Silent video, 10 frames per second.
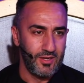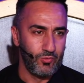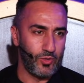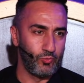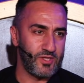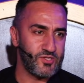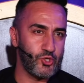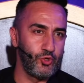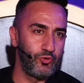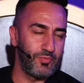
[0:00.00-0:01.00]
One would
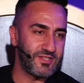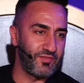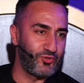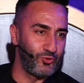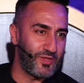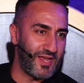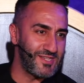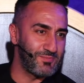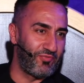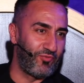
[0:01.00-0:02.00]
assume that a few
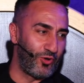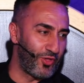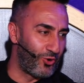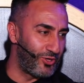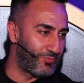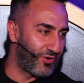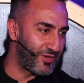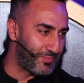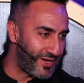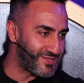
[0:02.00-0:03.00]
days before the Holy
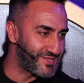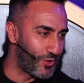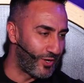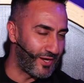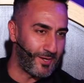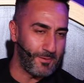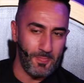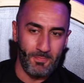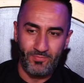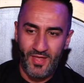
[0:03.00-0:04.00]
Prophet passes away,
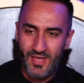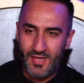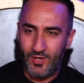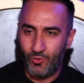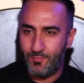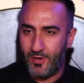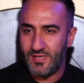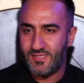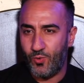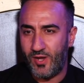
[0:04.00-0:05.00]
he would
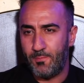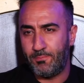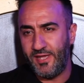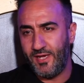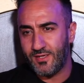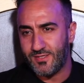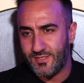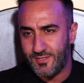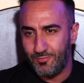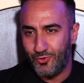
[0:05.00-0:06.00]
pass away in peace.